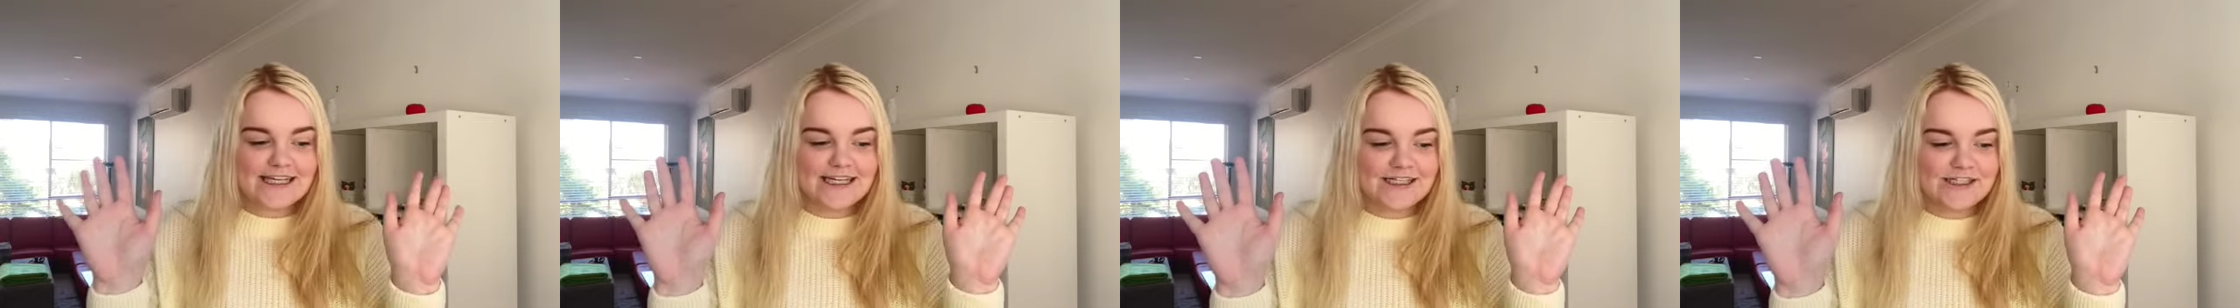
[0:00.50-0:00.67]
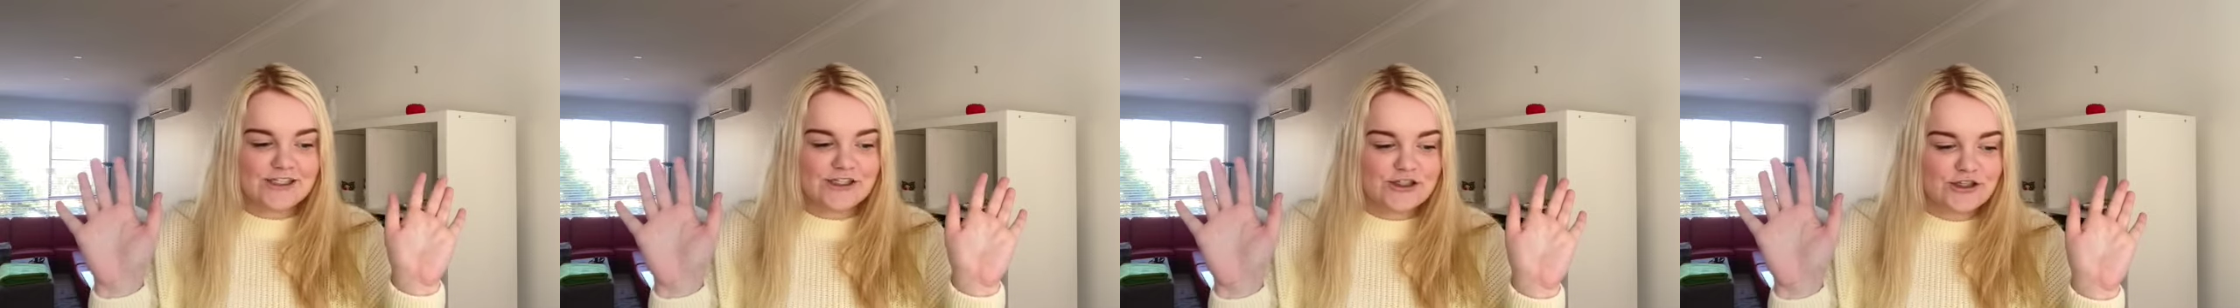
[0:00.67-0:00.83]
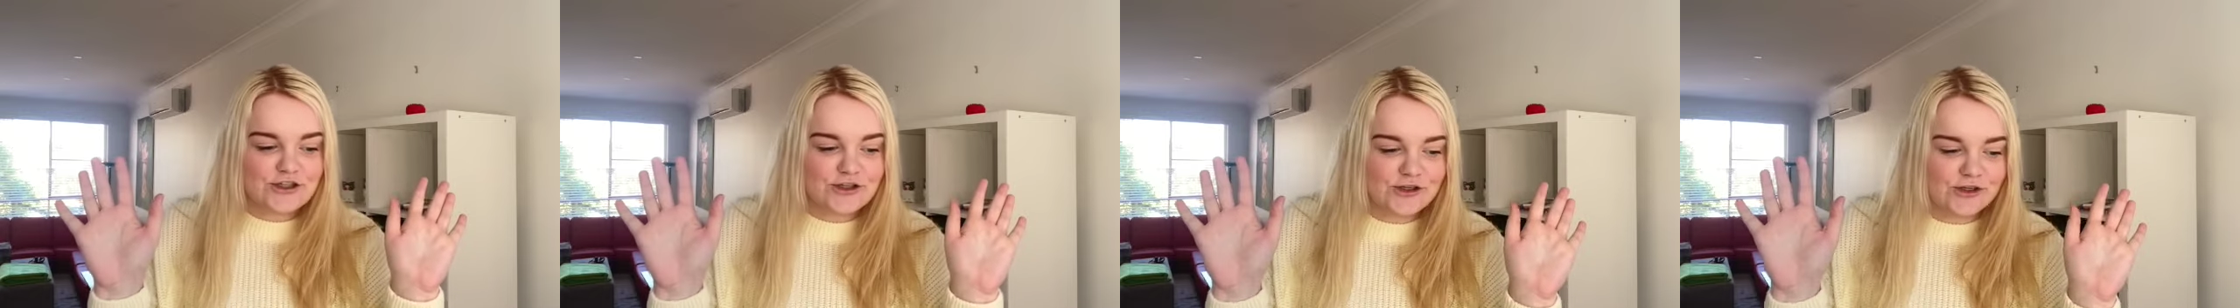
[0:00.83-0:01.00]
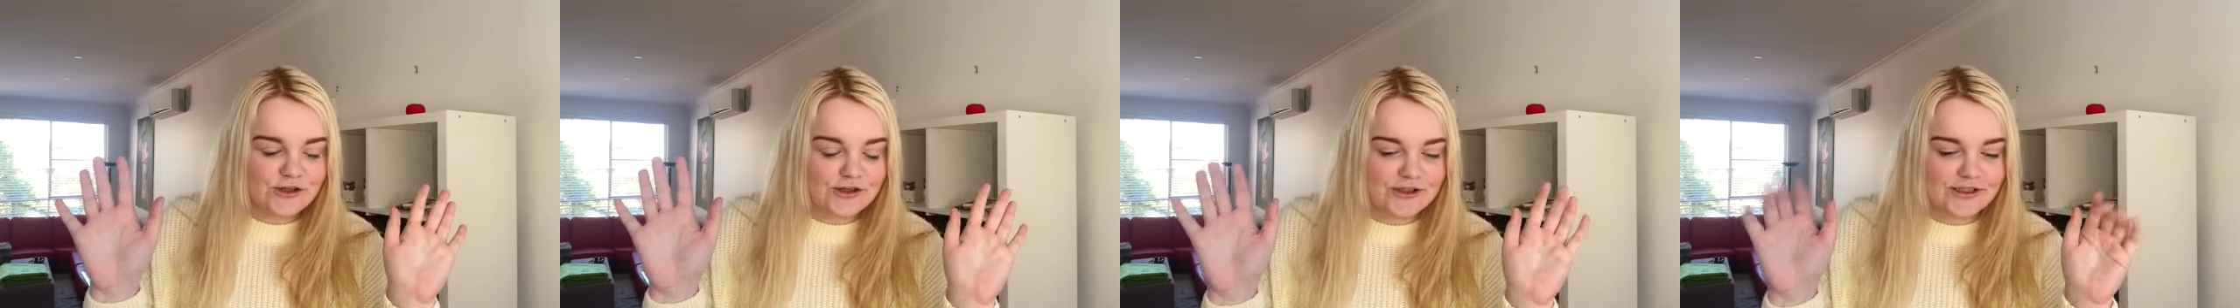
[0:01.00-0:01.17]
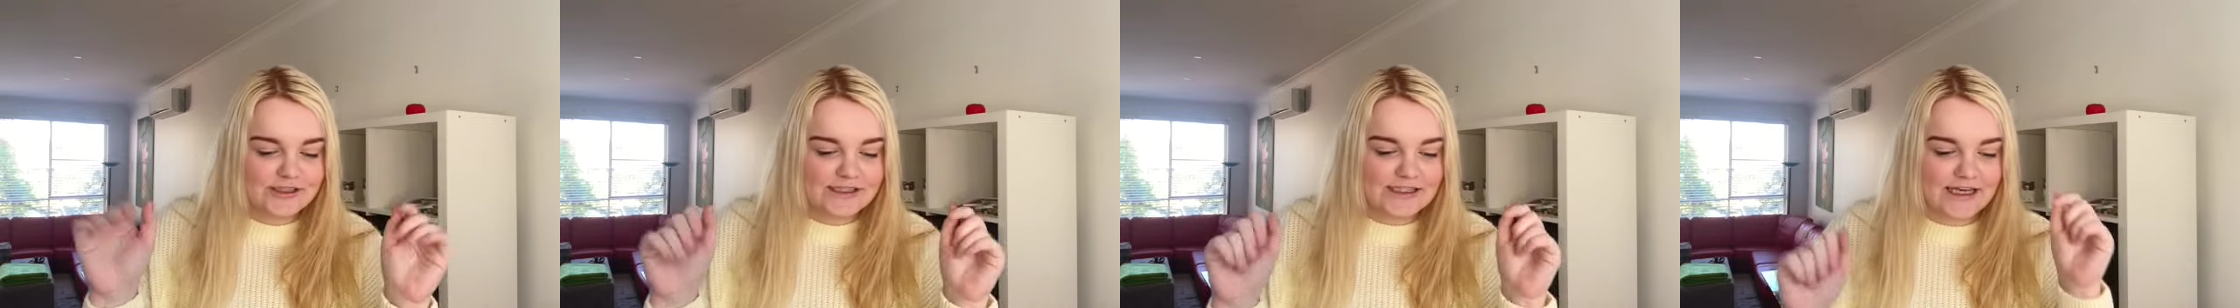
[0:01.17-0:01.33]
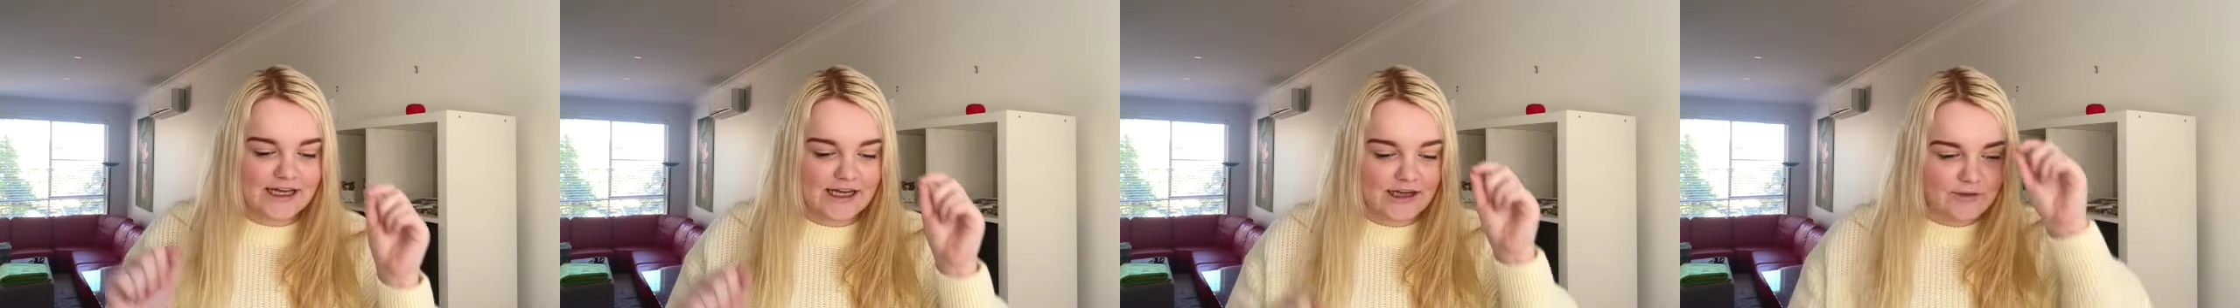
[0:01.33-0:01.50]
Stage 2.
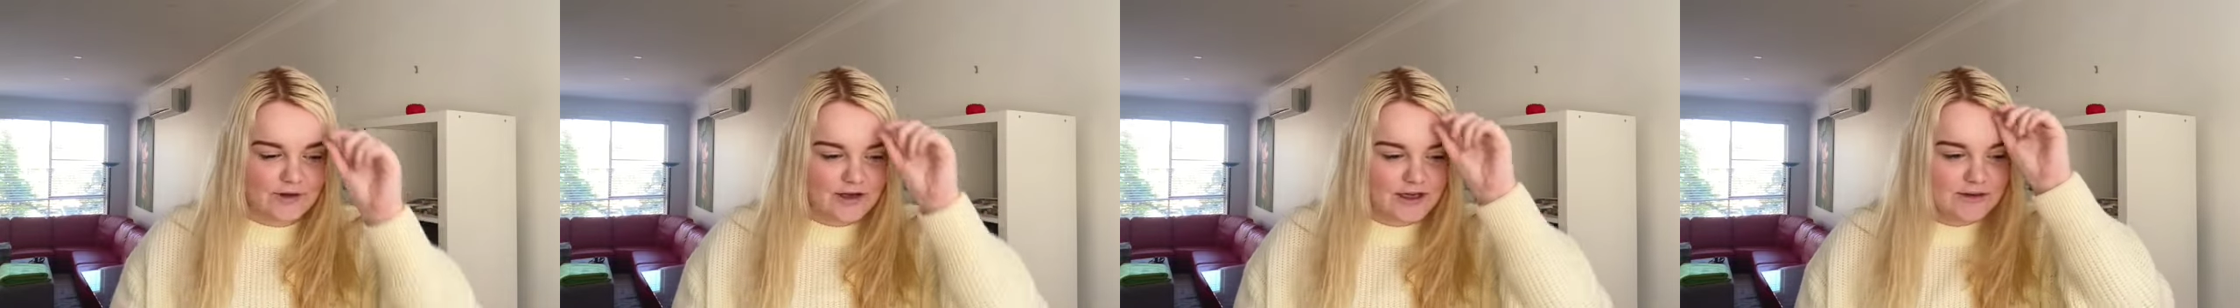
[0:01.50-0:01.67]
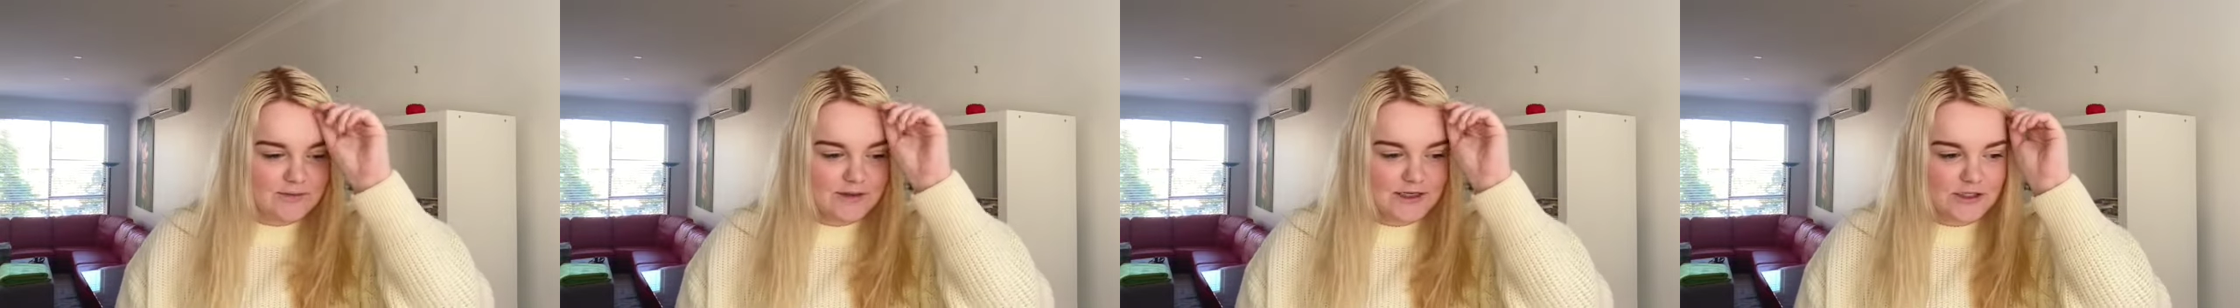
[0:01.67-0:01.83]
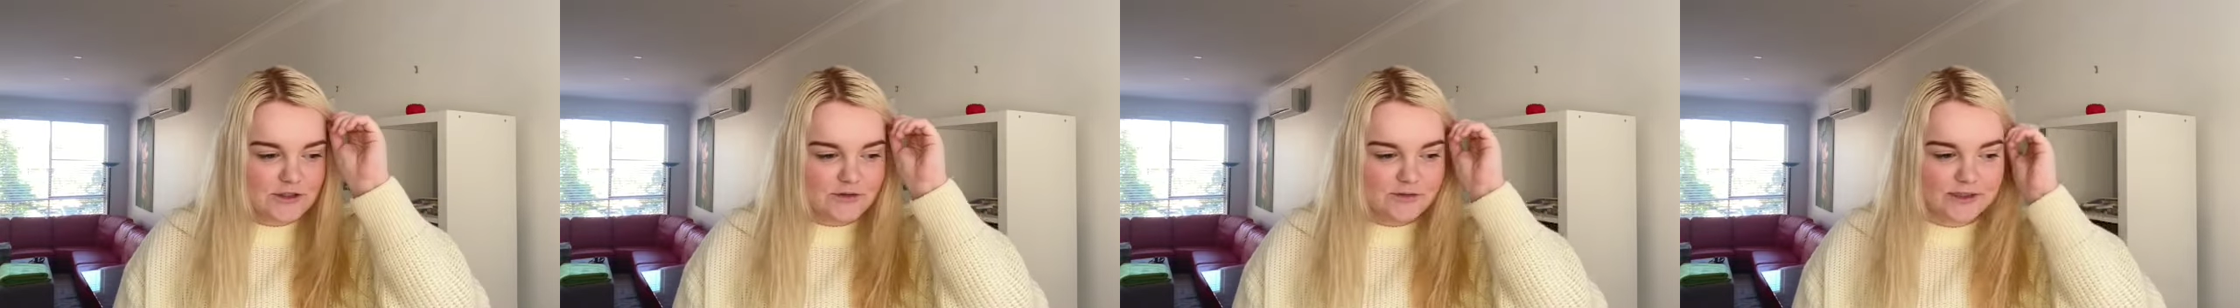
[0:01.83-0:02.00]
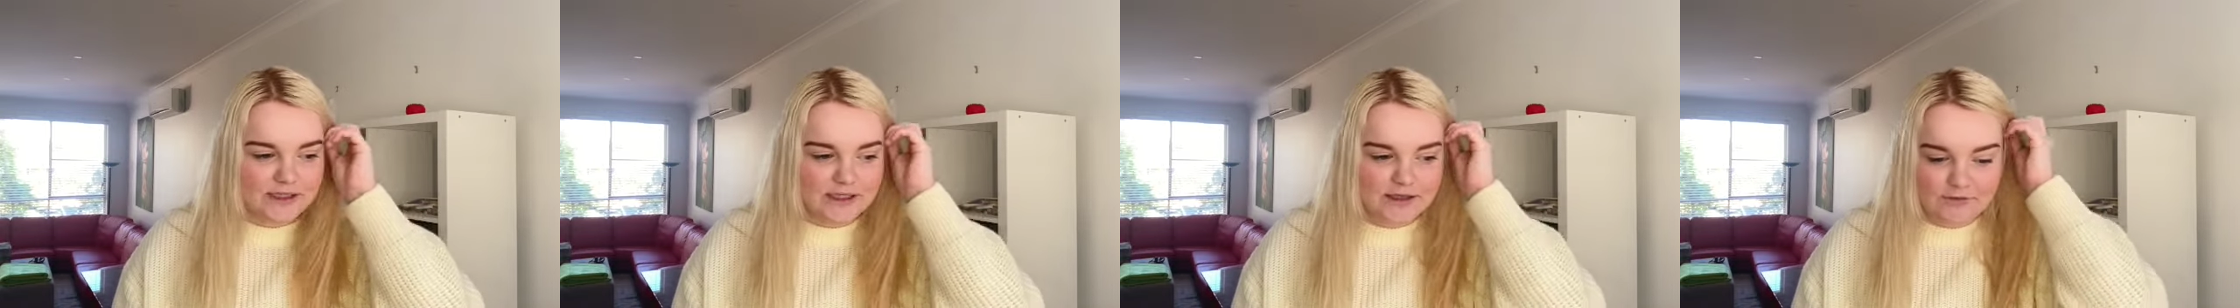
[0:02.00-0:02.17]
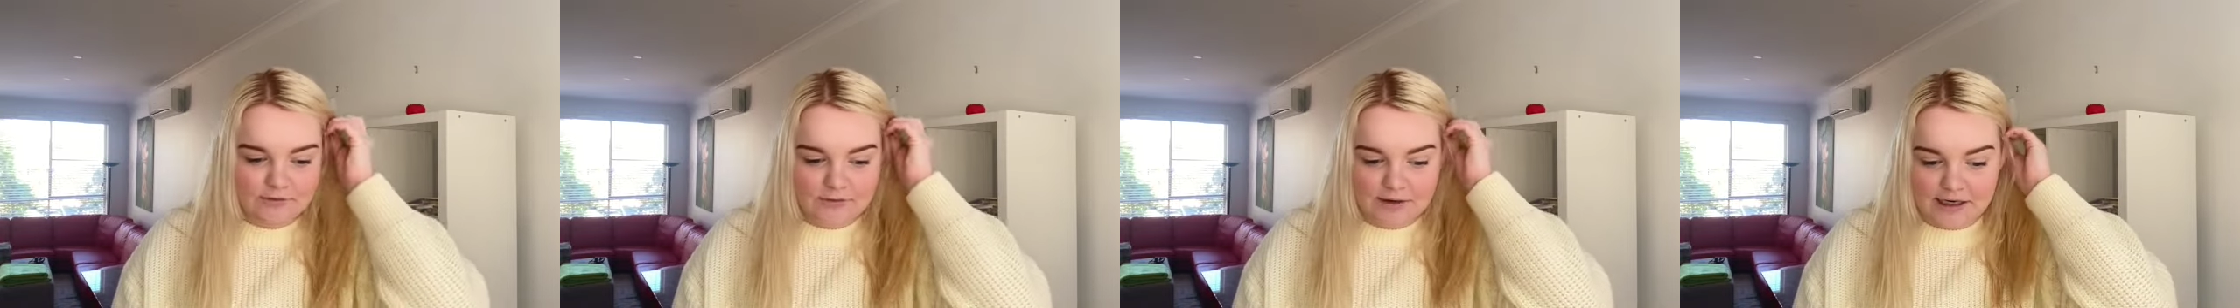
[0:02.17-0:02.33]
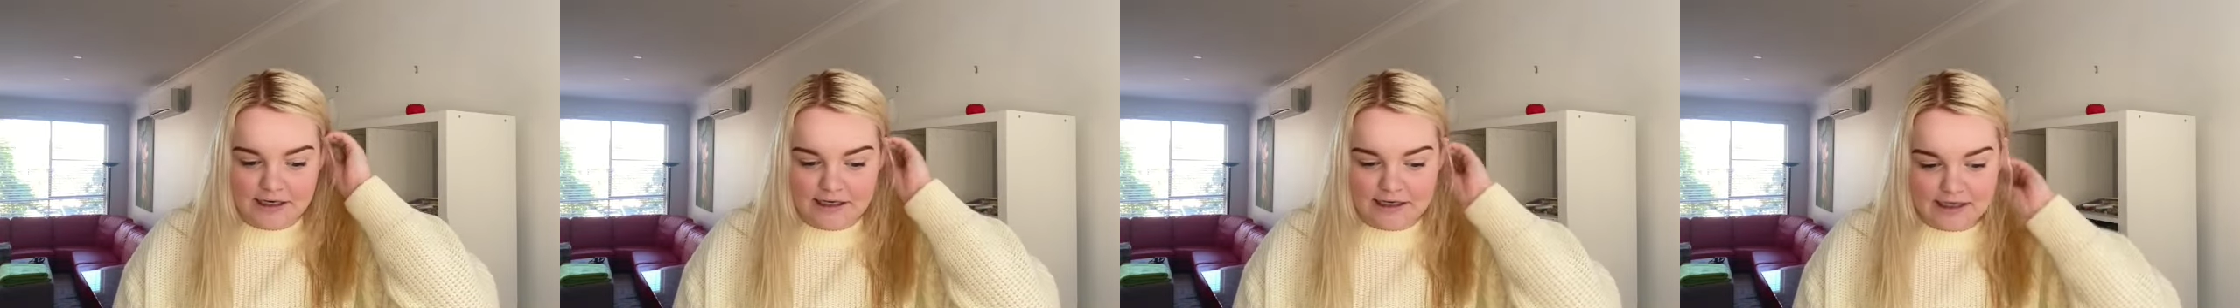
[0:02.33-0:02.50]
Today we're going to be doing
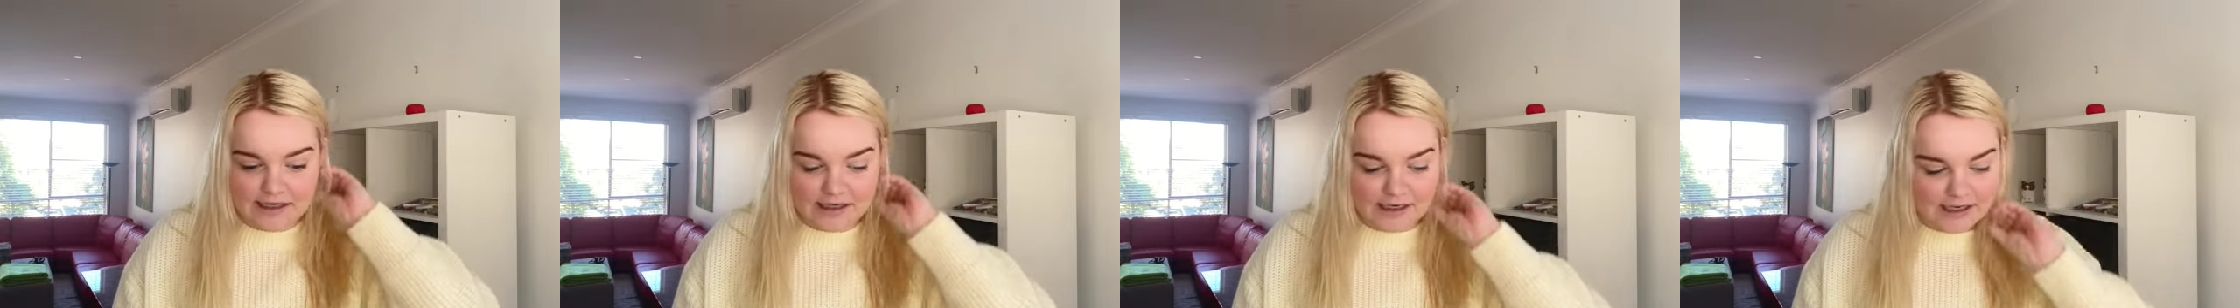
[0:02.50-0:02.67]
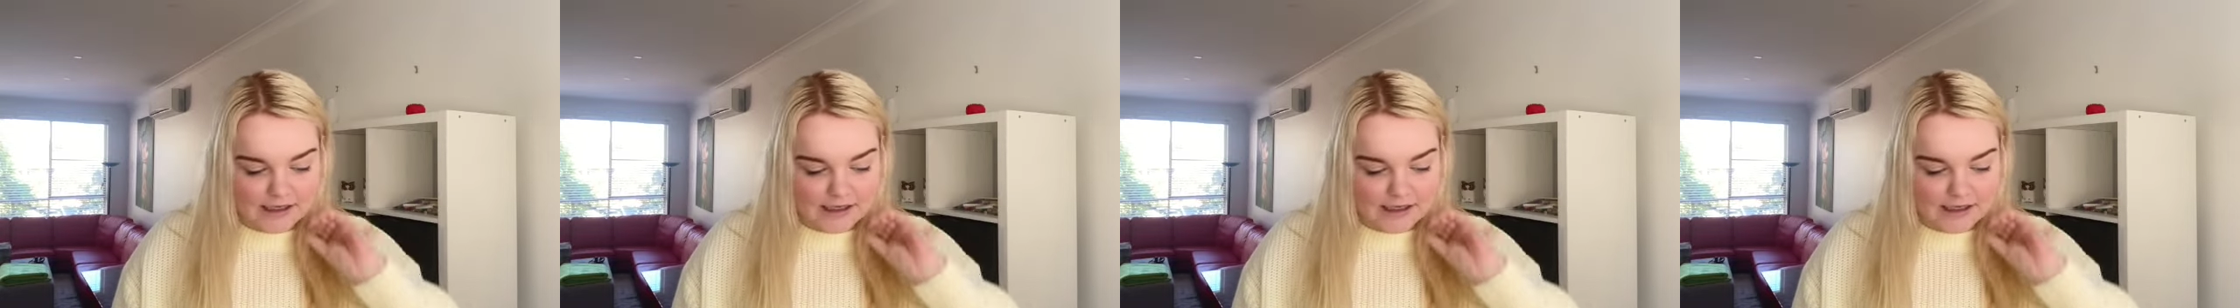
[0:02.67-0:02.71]
reading,